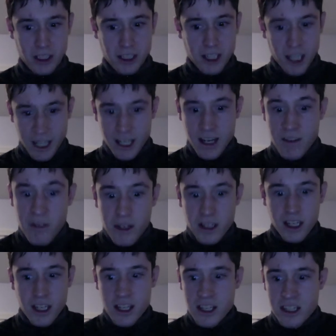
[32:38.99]
and
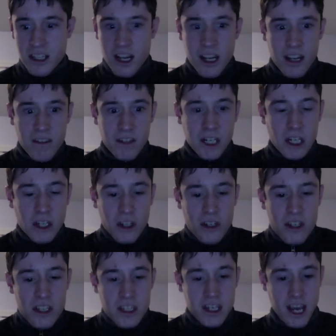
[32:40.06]
it's not even a good
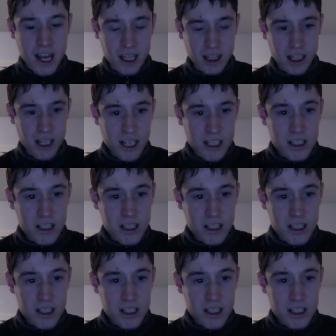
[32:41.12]
death. I